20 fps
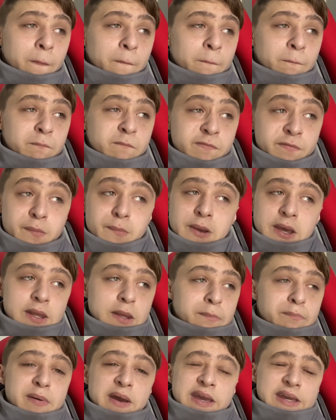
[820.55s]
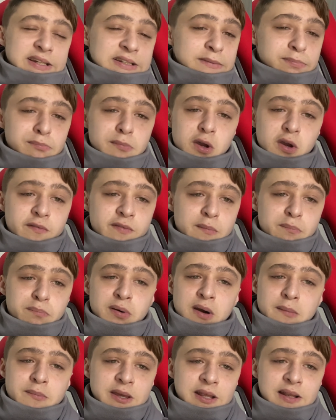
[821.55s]
for me the biggest move
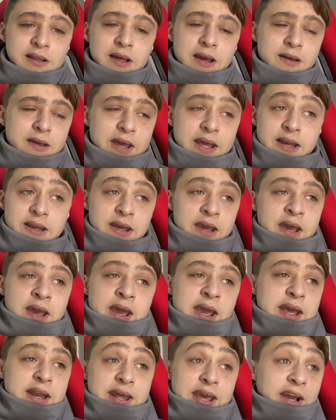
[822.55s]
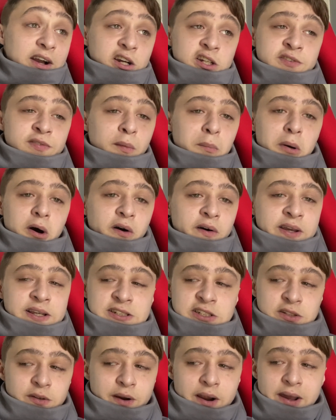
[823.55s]
in English football
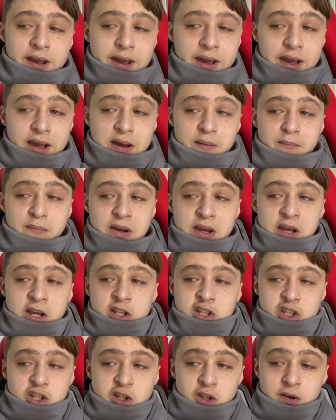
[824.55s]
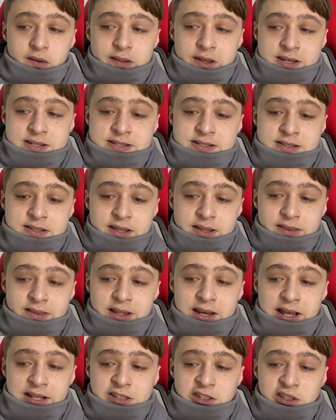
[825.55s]
history. To do this, the
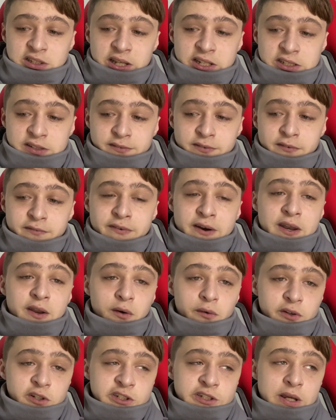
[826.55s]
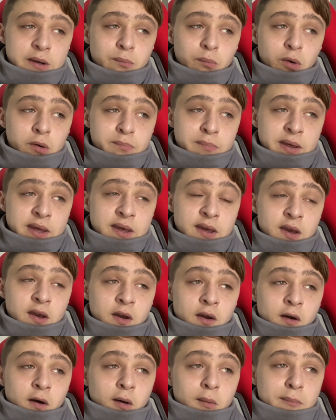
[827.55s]
legislation for fan ownership would be
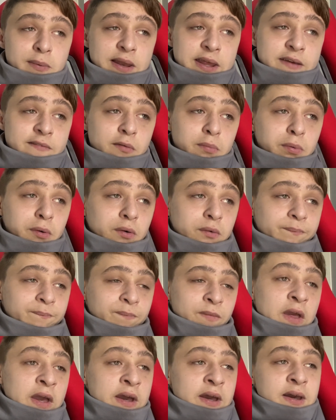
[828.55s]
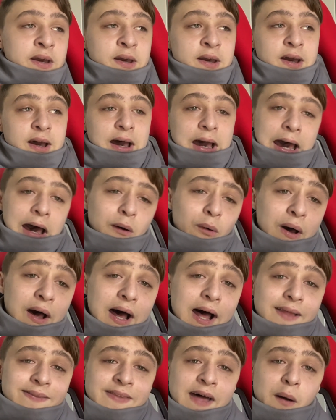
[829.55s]
unbelievable. How
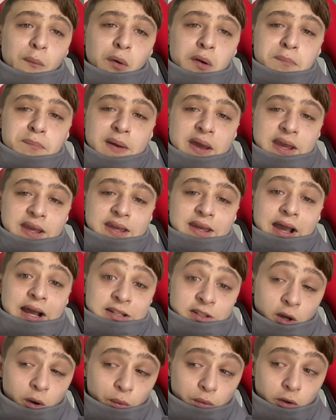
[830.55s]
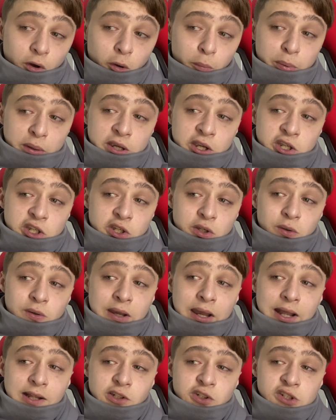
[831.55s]
hard that would be, I don't know, because you
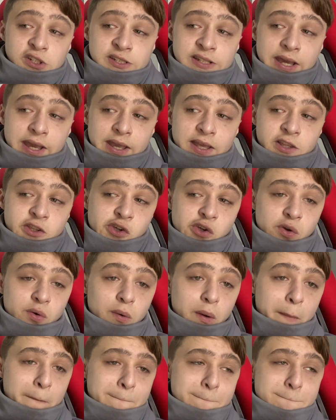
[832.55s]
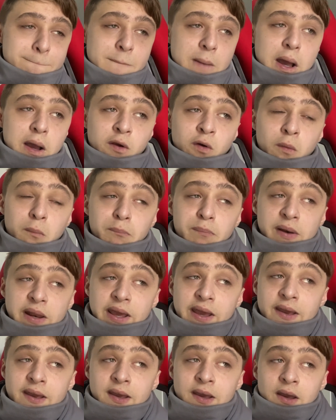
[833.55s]
can't just say to a
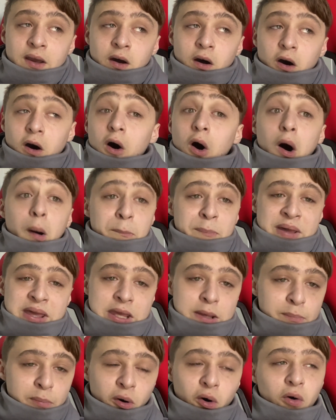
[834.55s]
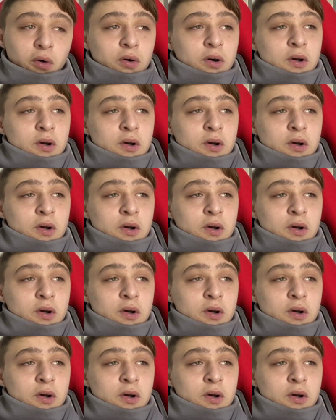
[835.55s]
company or people,